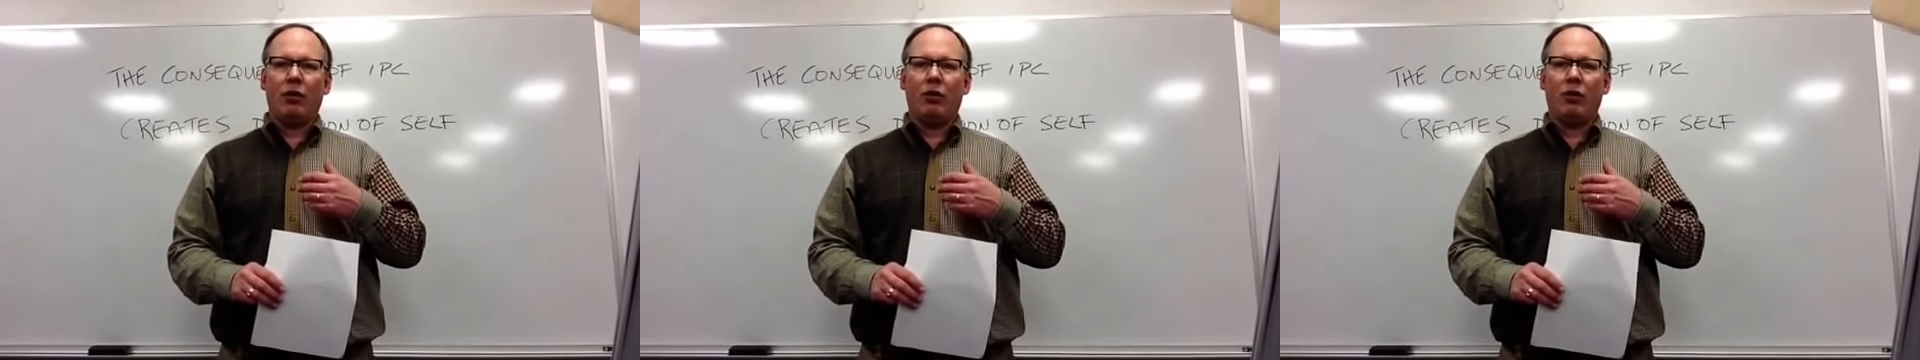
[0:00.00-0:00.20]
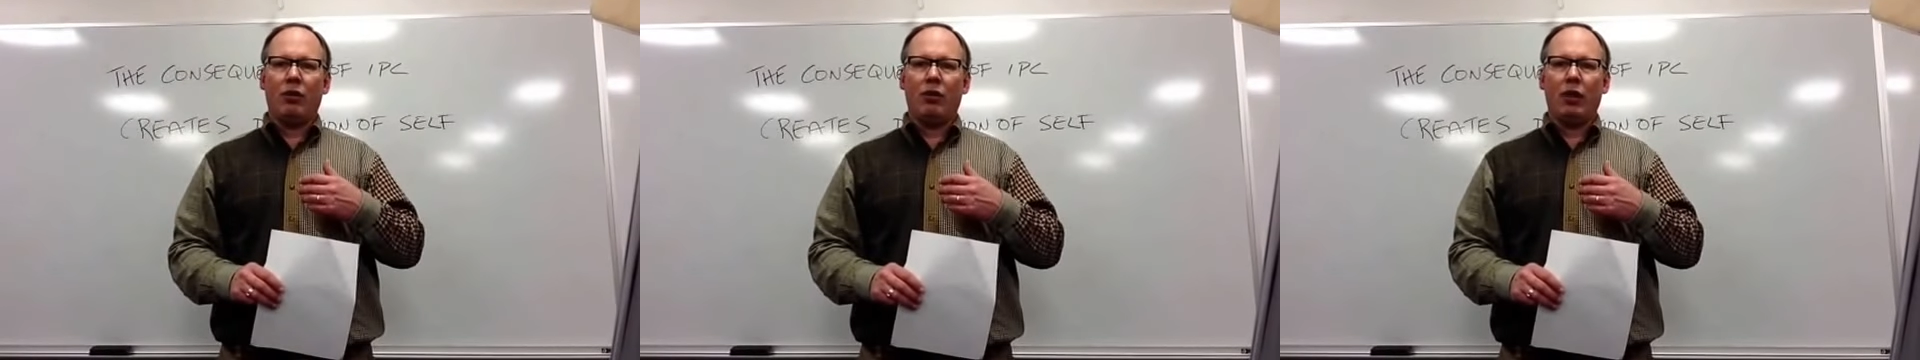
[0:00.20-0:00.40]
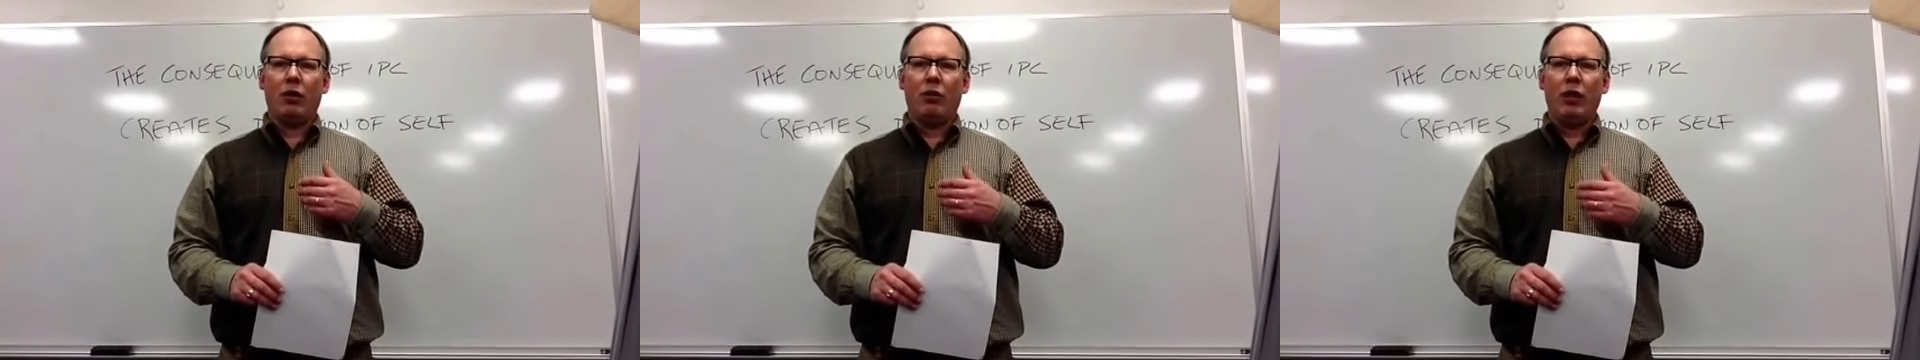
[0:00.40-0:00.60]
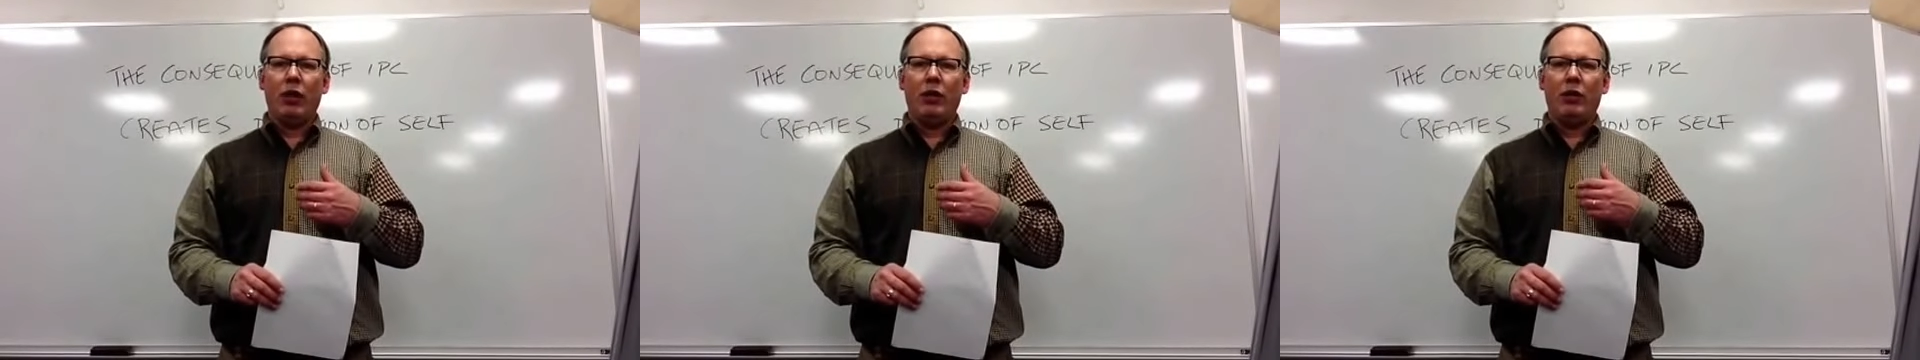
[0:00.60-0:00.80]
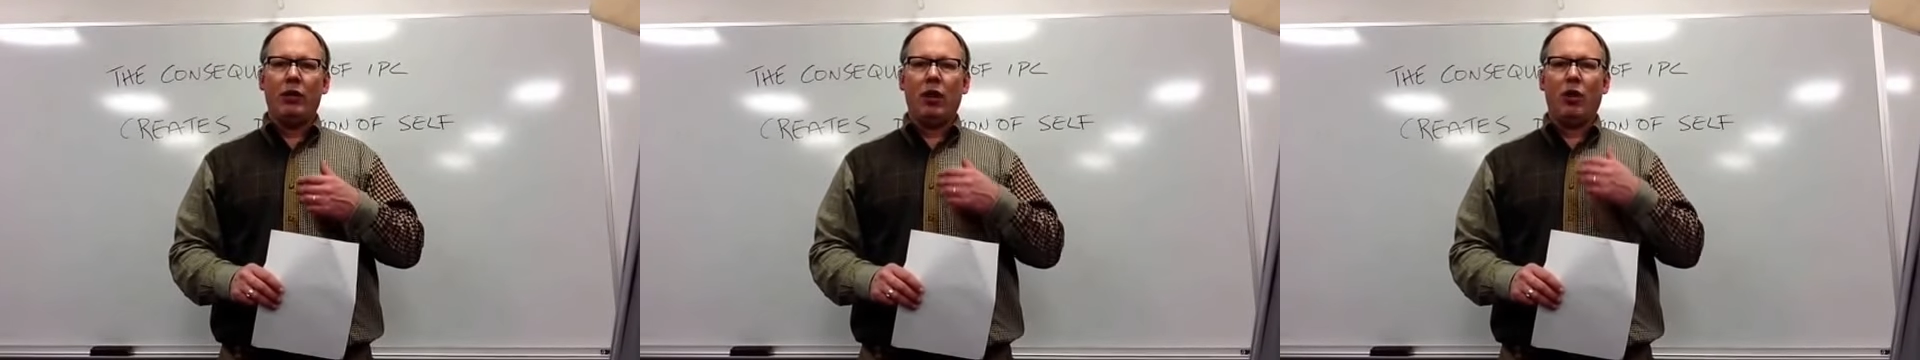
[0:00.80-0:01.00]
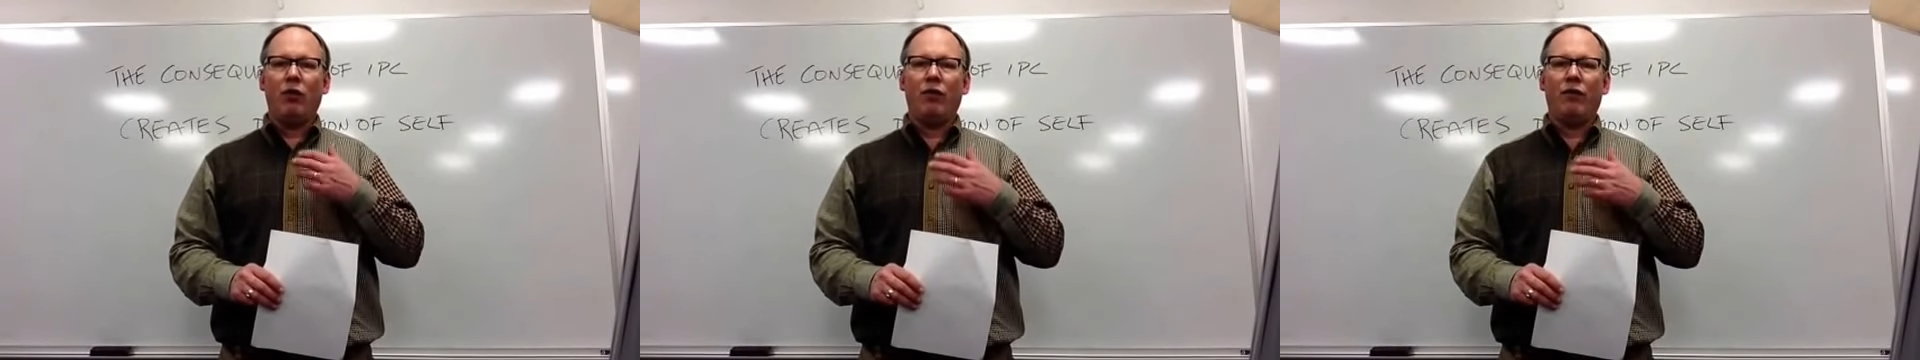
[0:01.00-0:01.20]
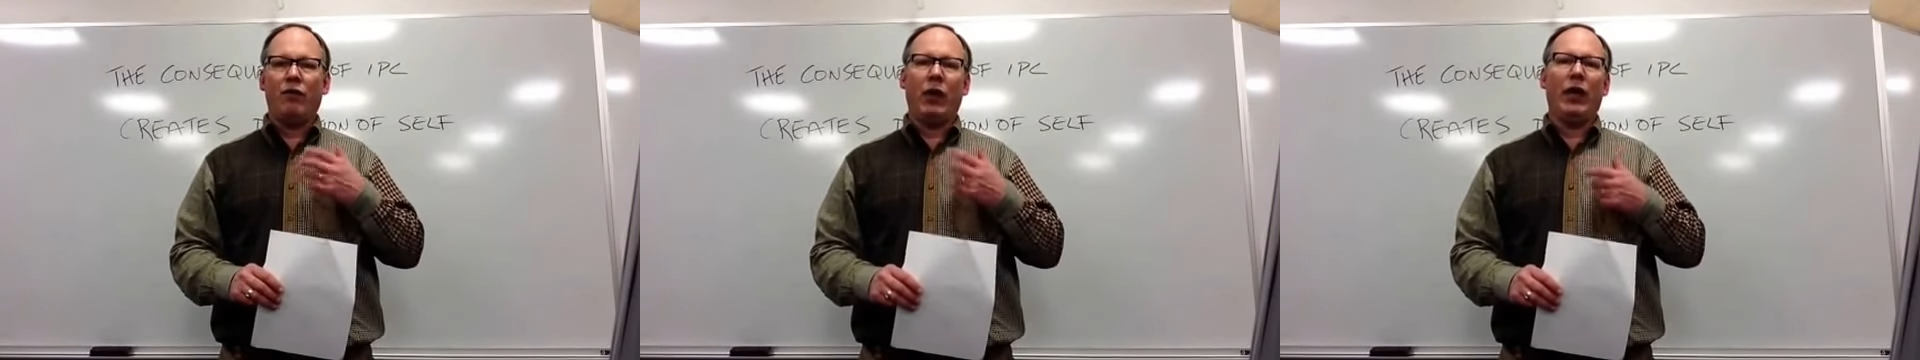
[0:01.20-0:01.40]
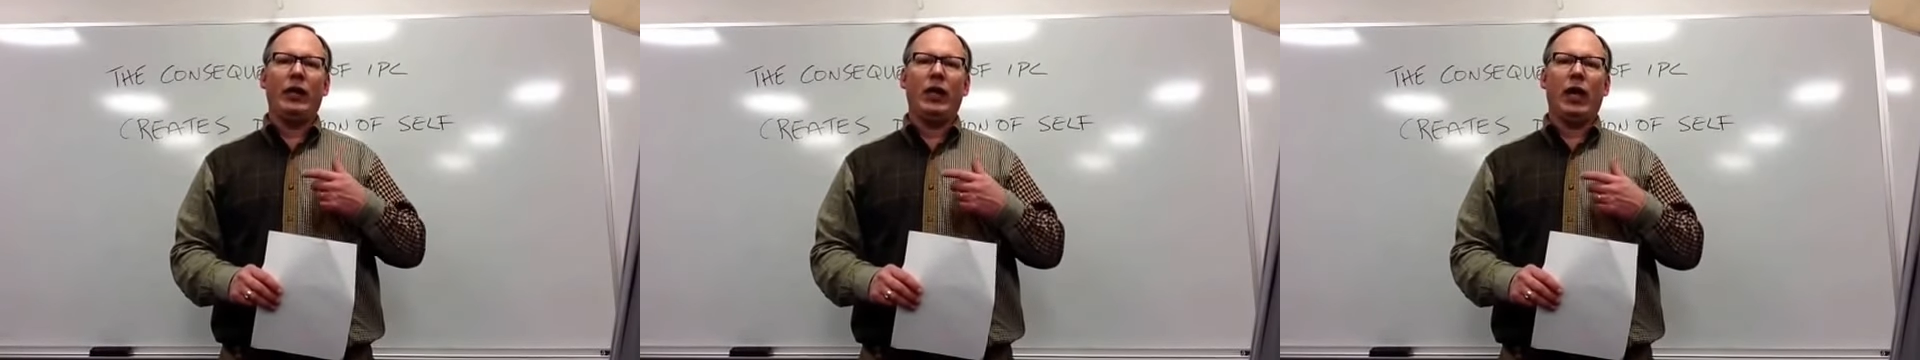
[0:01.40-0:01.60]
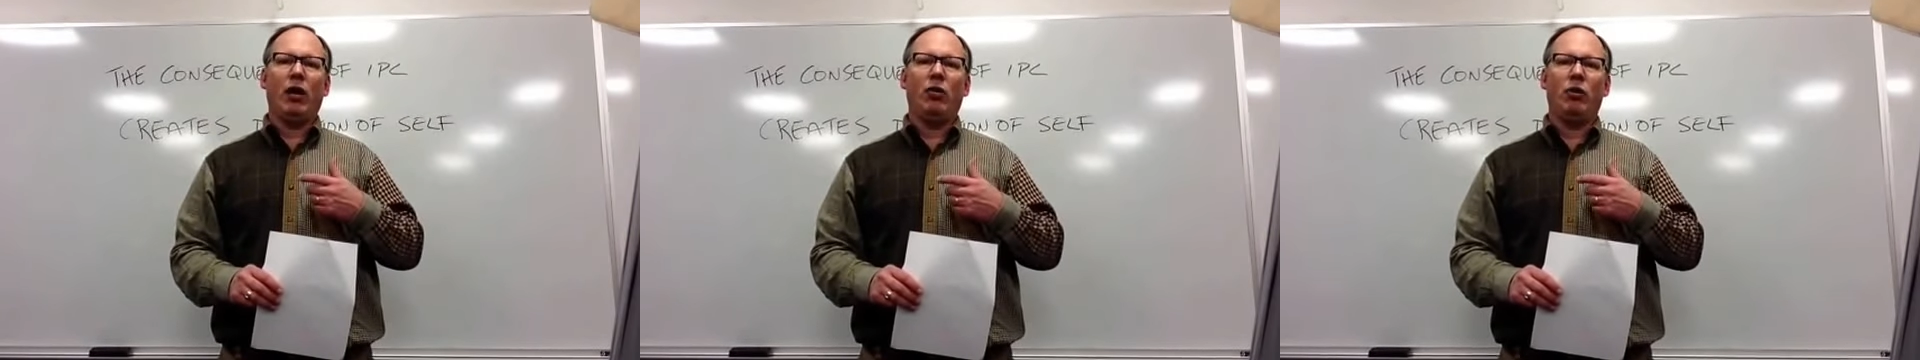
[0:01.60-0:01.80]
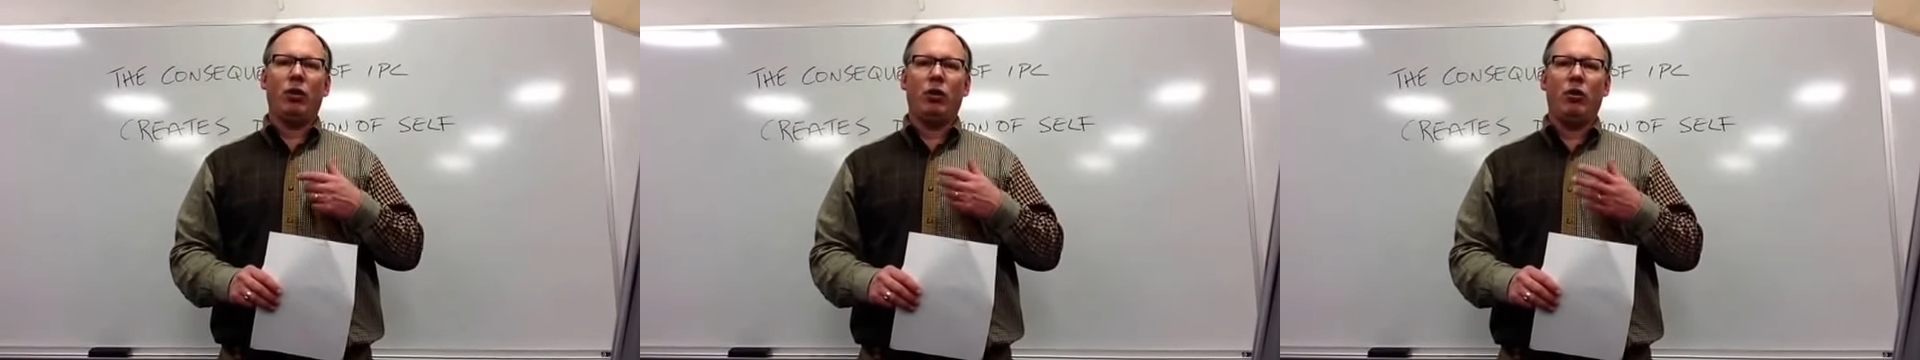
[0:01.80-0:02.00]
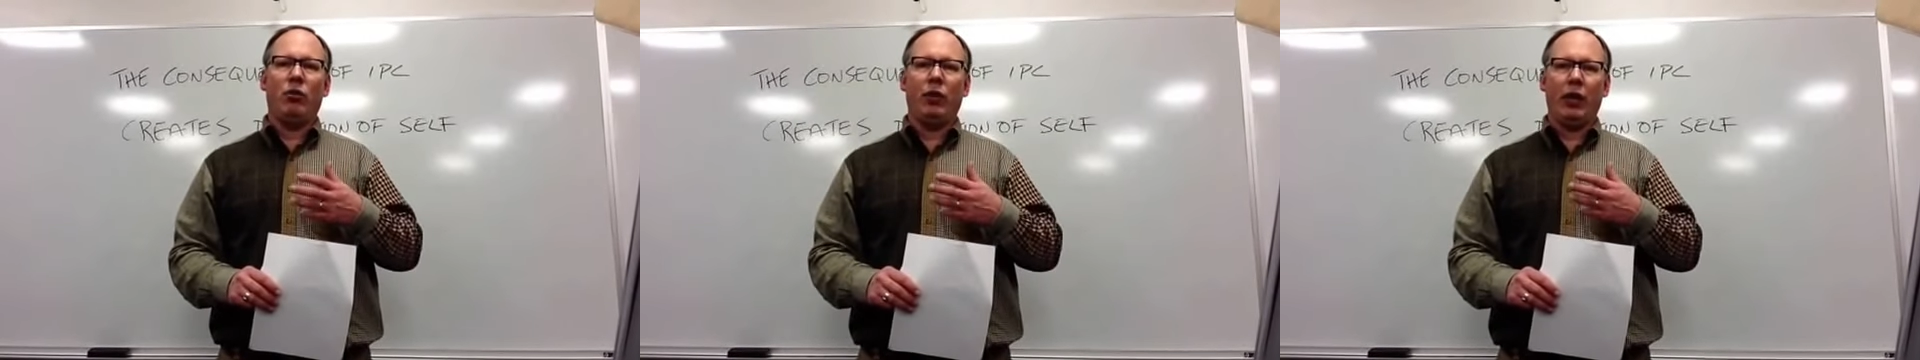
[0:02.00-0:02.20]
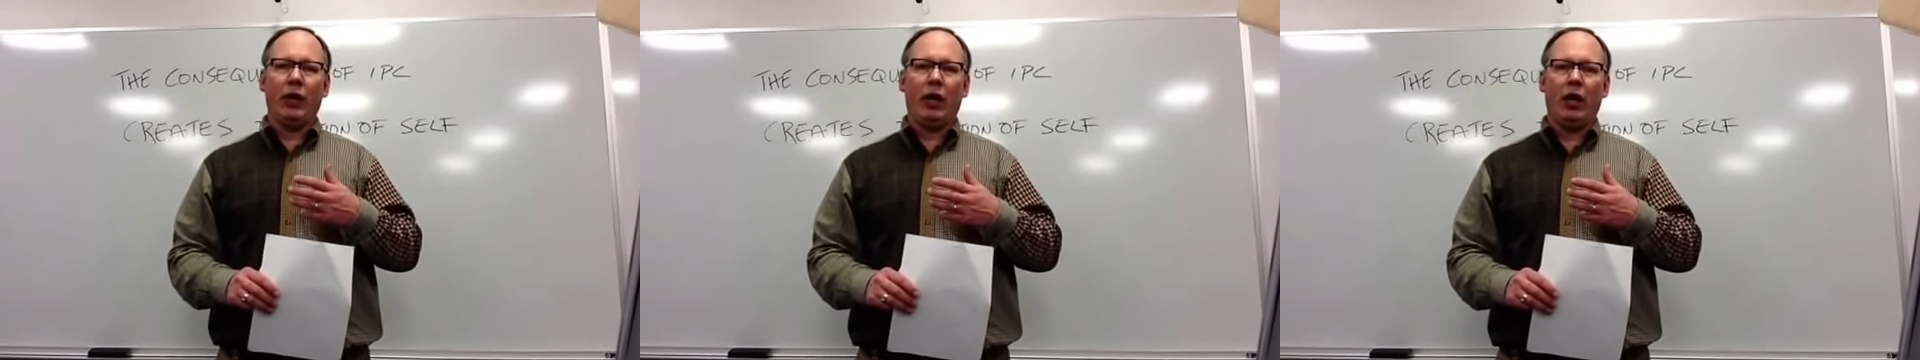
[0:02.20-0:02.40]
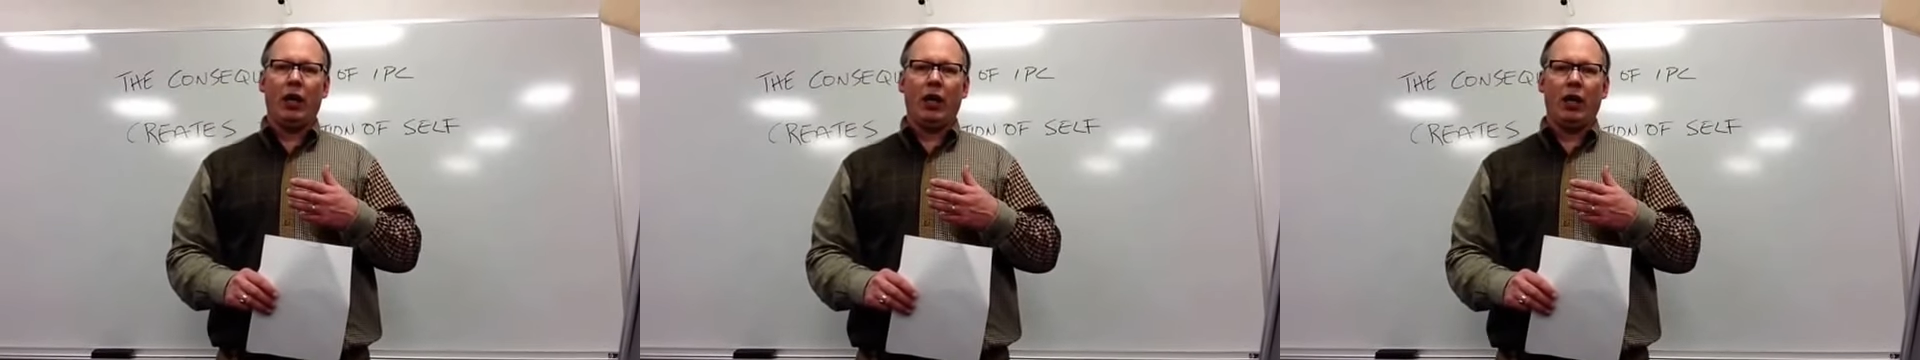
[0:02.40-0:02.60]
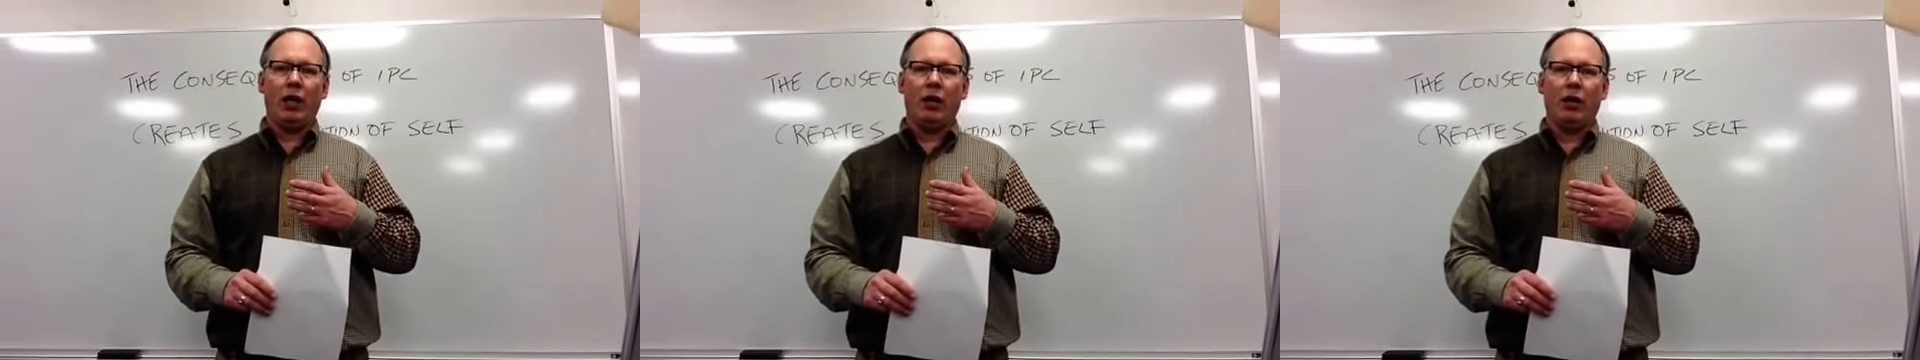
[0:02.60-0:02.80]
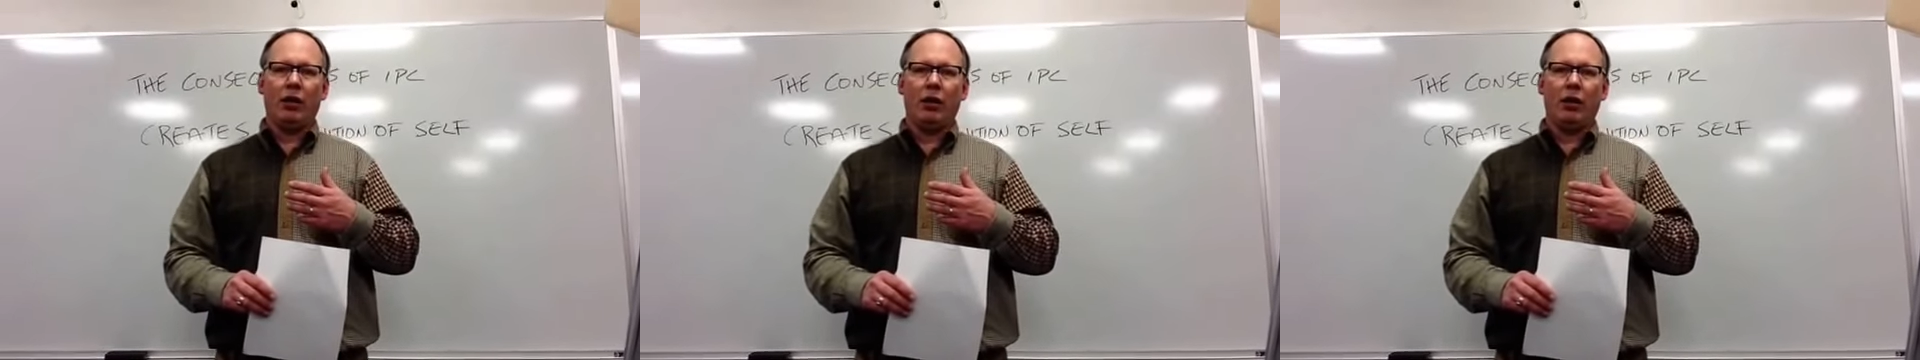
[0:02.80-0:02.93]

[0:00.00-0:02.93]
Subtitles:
that we don't find out who we are